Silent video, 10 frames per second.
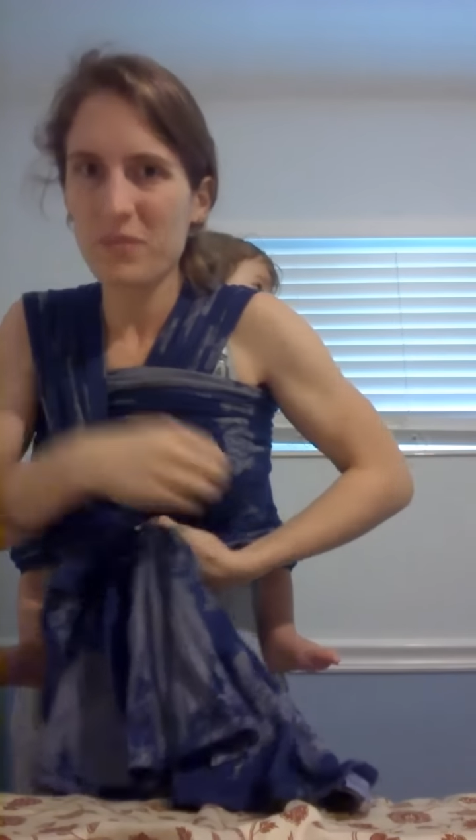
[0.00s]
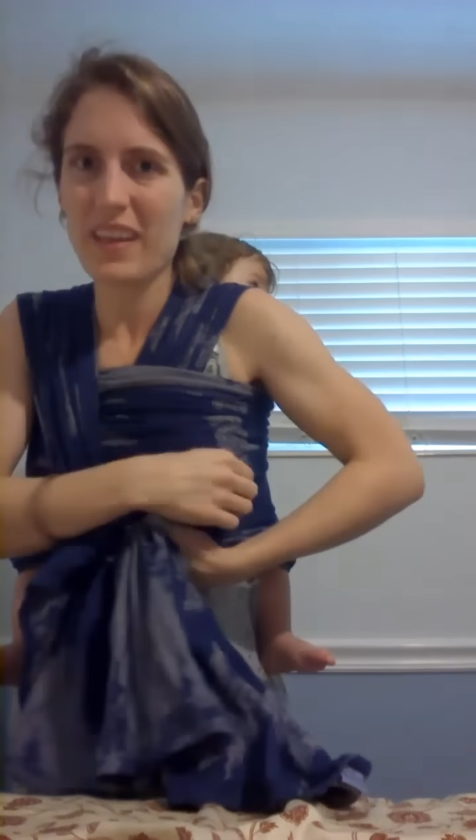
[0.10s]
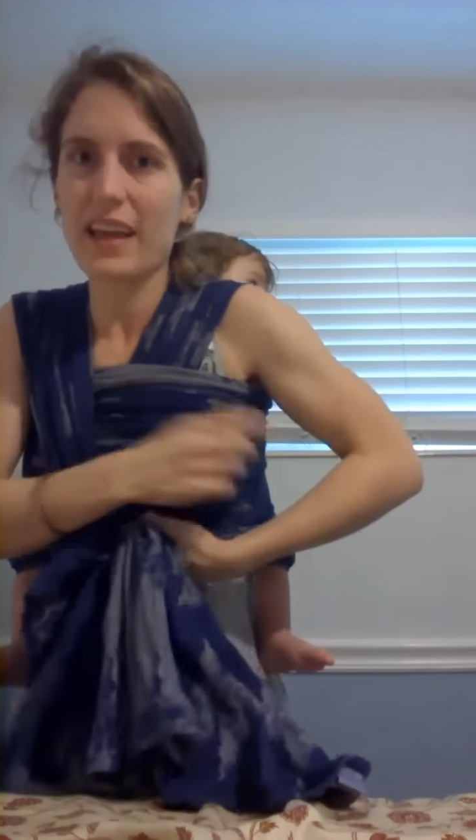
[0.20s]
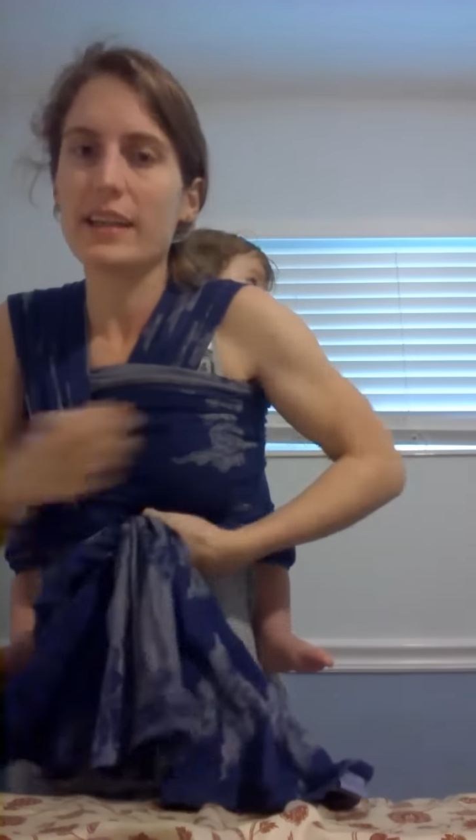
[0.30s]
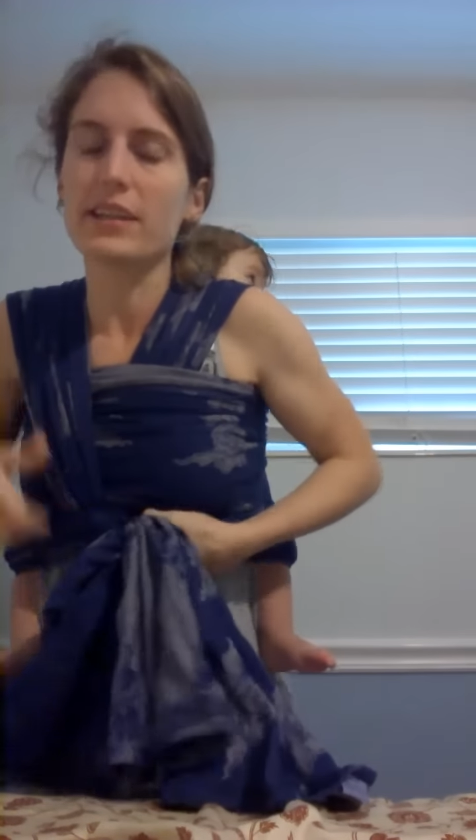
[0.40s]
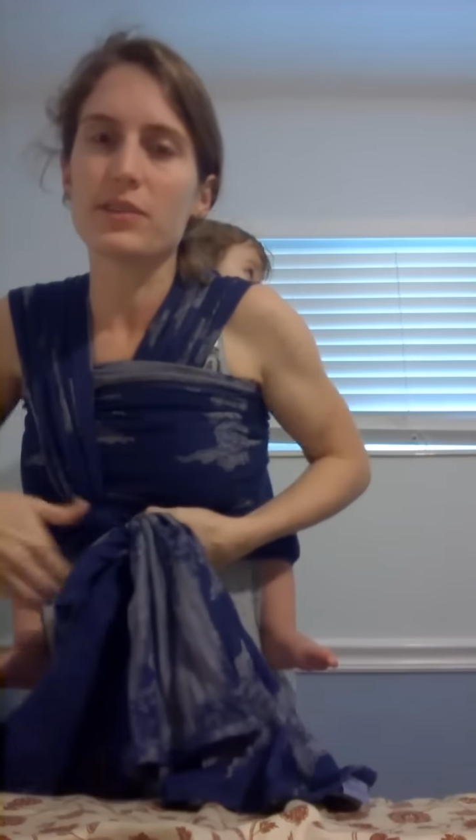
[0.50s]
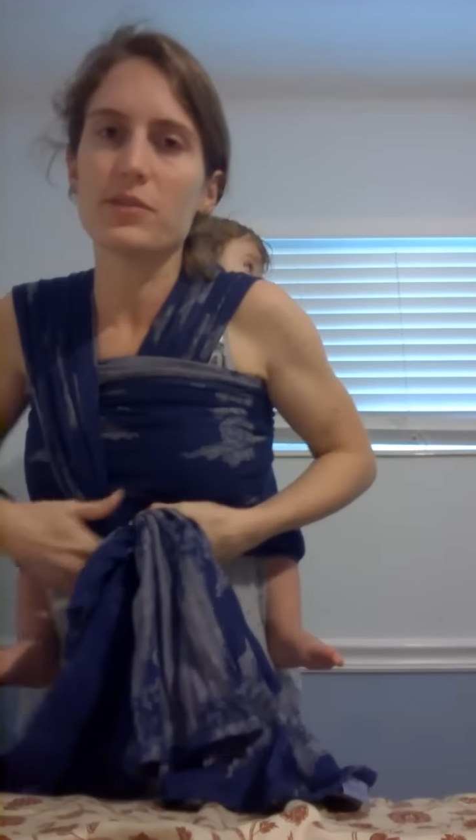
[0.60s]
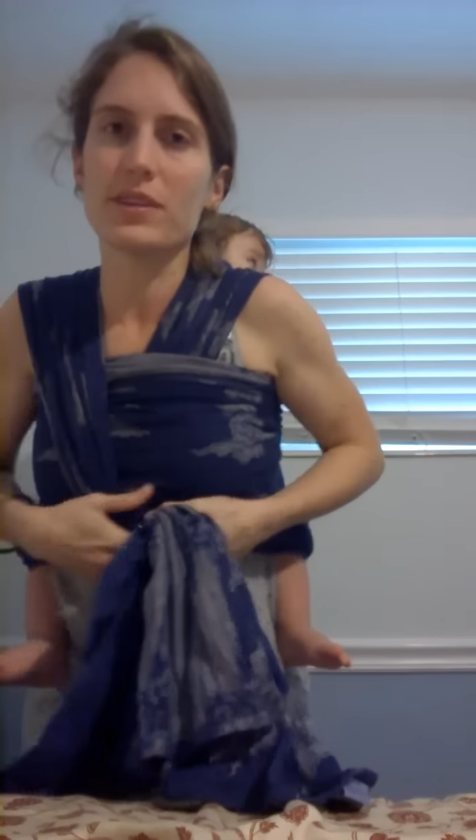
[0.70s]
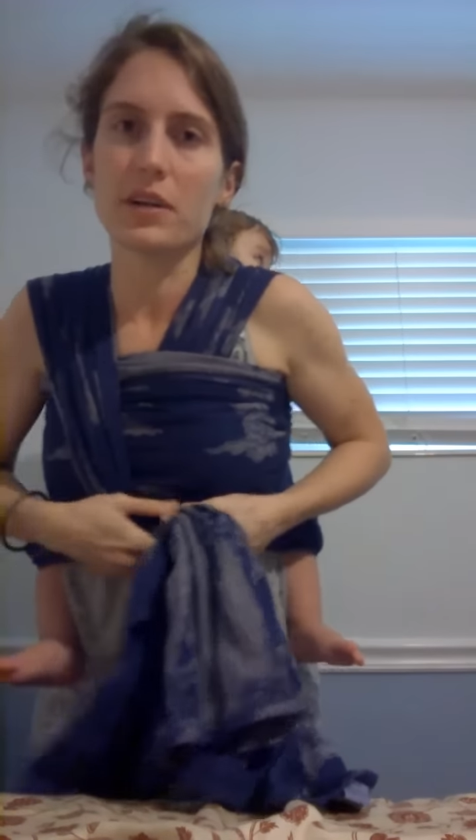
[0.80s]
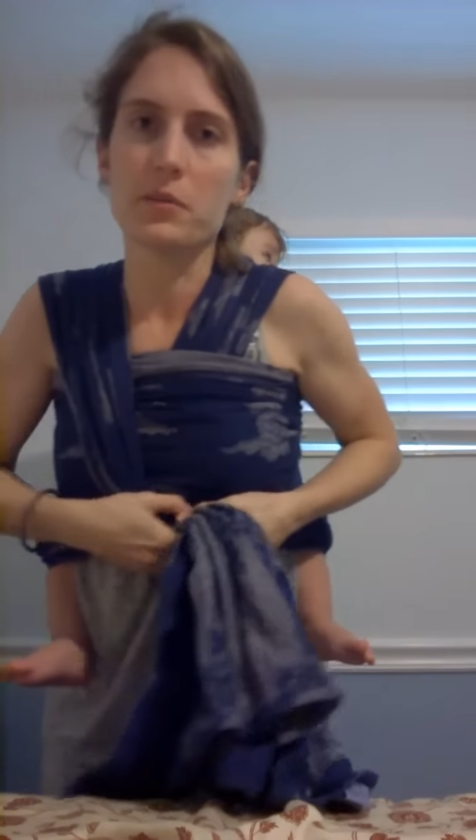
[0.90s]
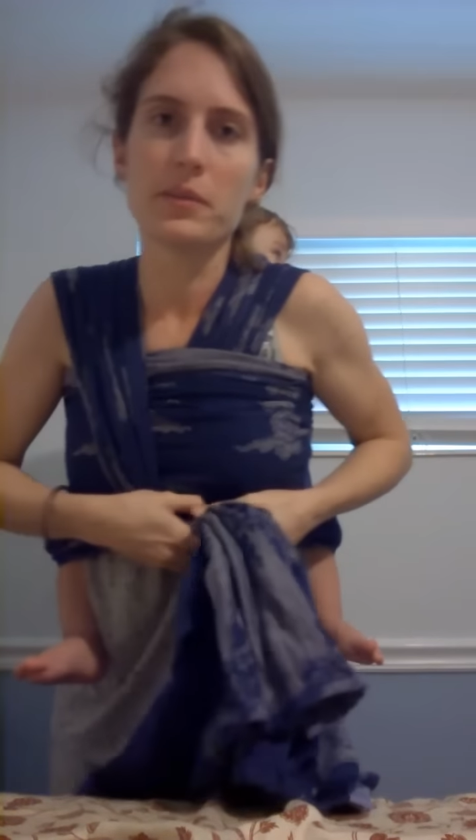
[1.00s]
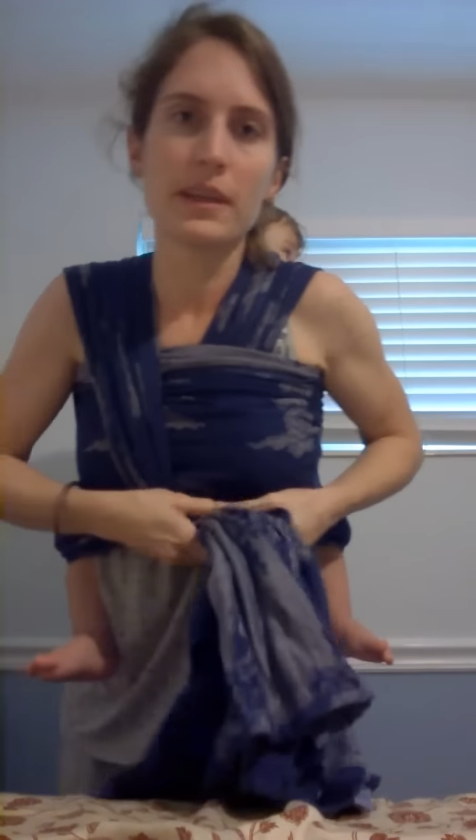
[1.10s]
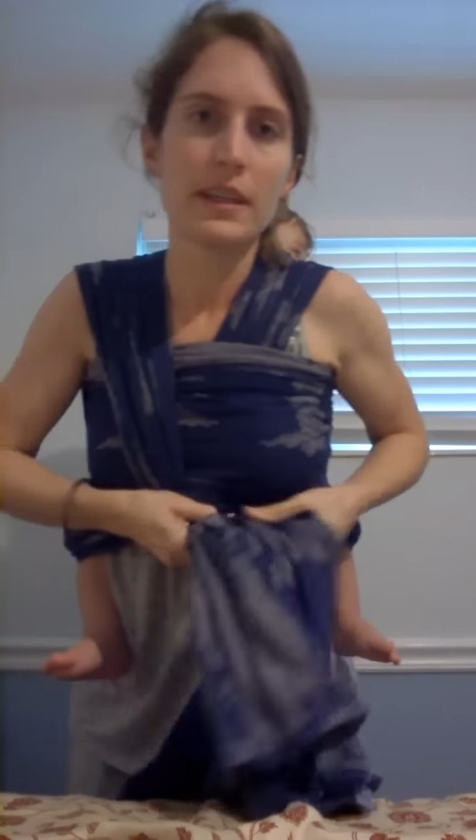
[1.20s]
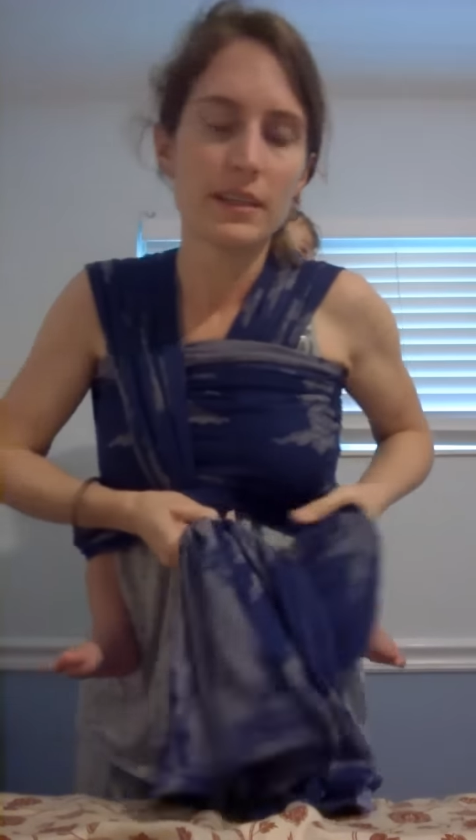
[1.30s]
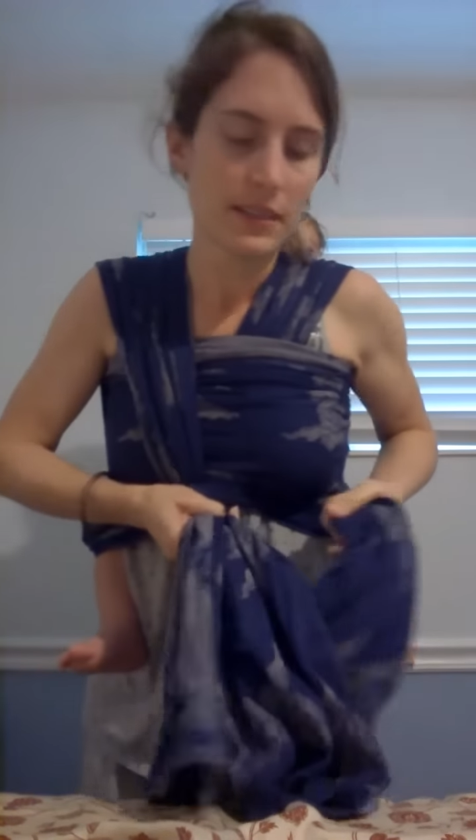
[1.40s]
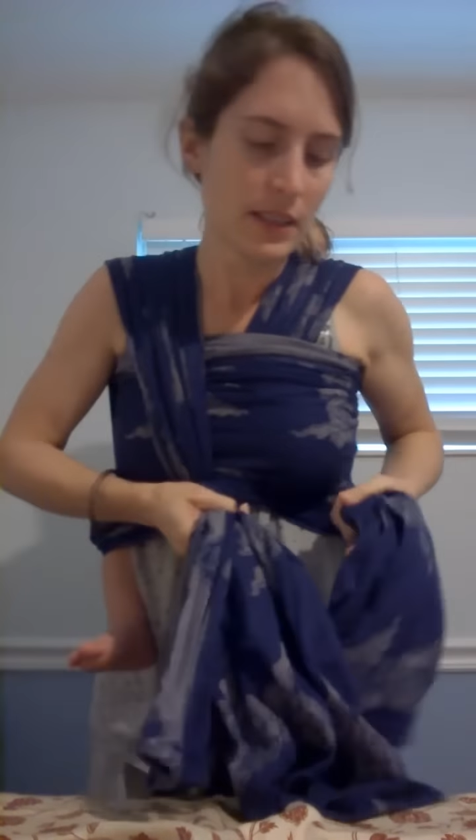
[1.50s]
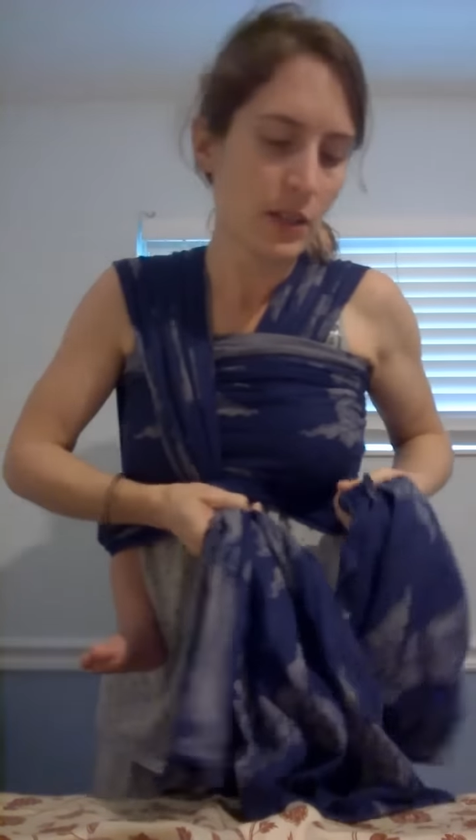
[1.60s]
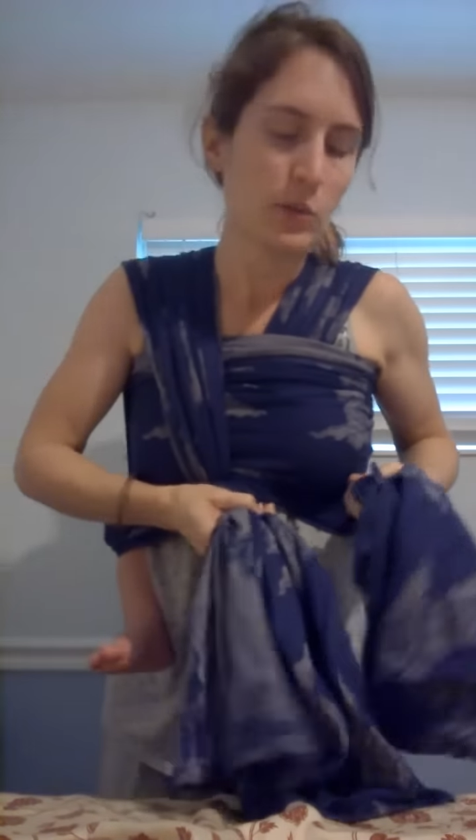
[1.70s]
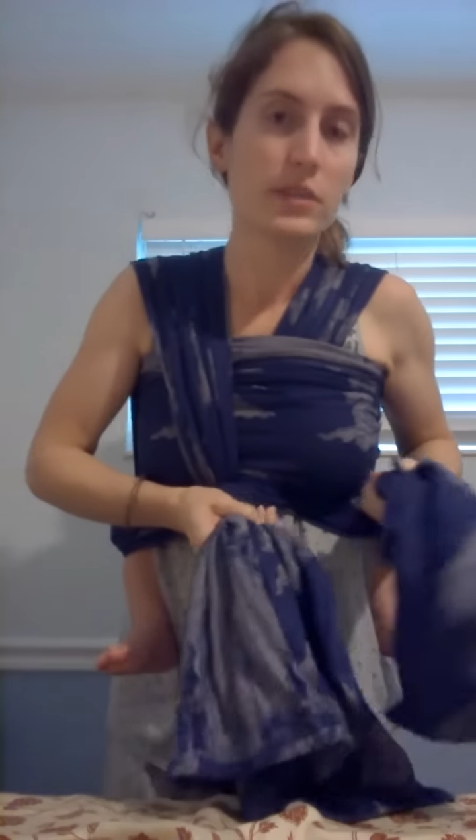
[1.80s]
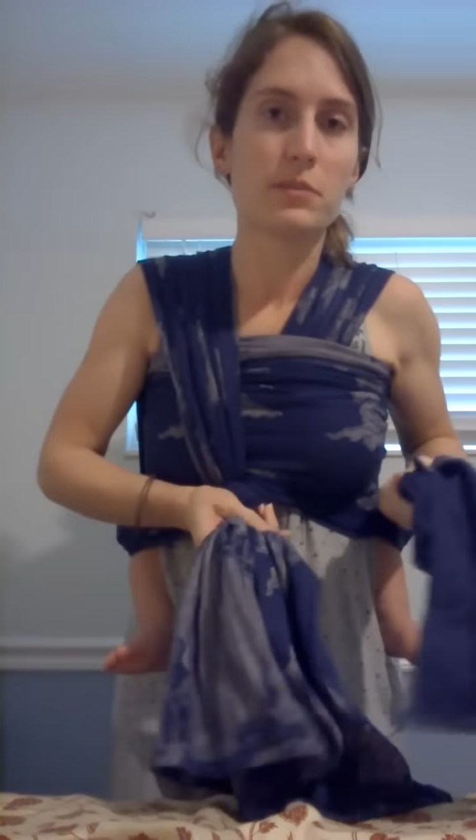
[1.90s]
and it
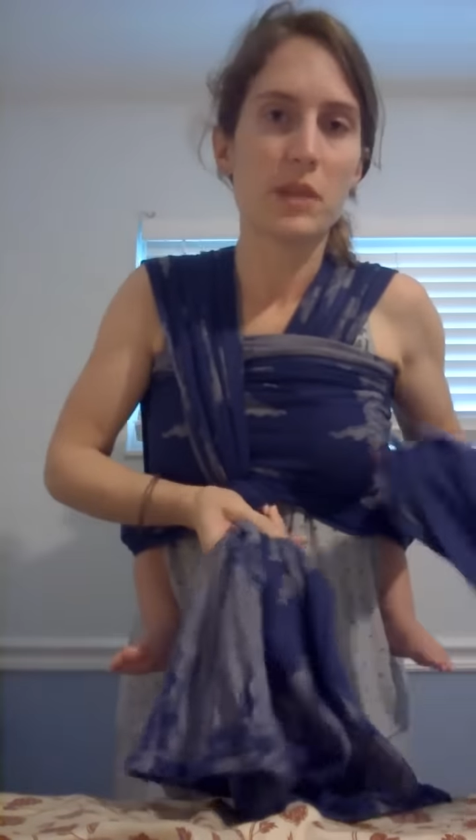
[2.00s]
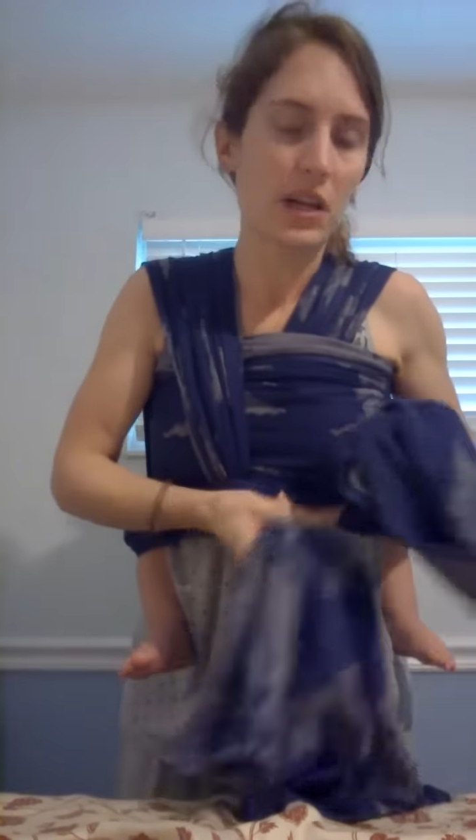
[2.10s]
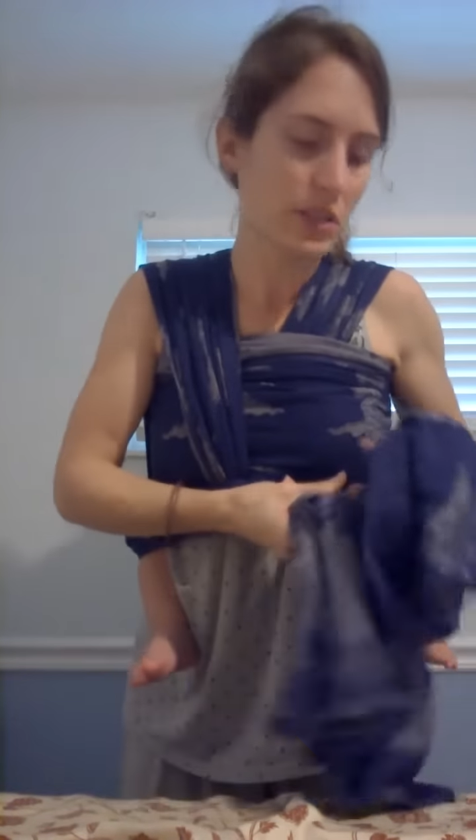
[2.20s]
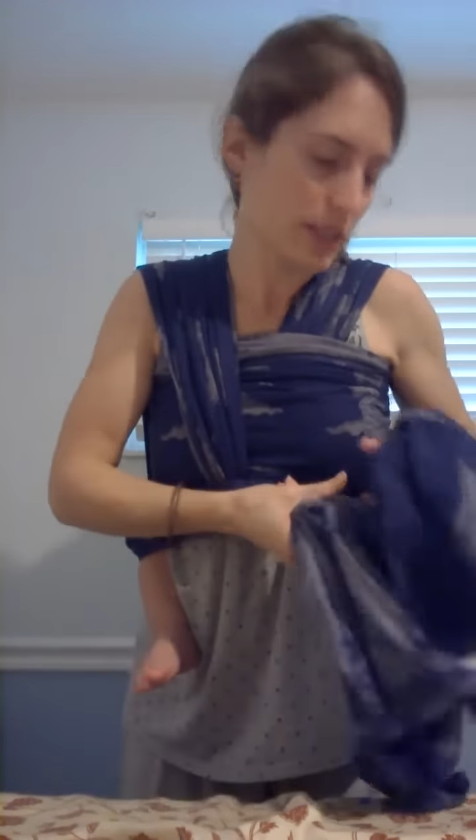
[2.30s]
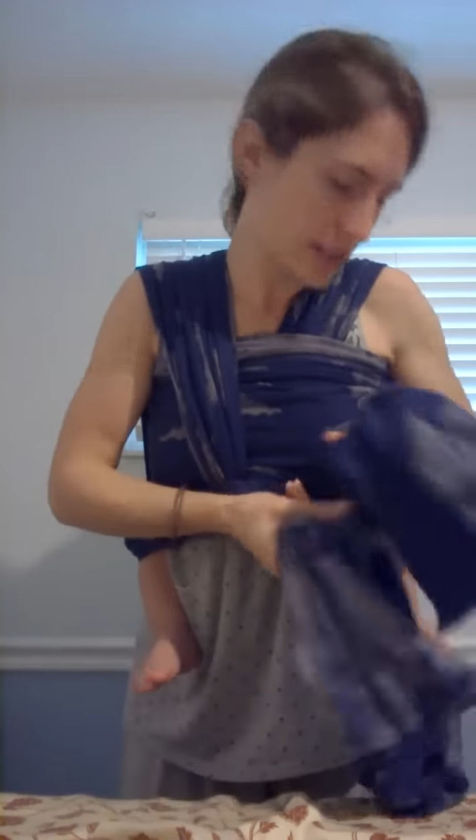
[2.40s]
was obnoxious,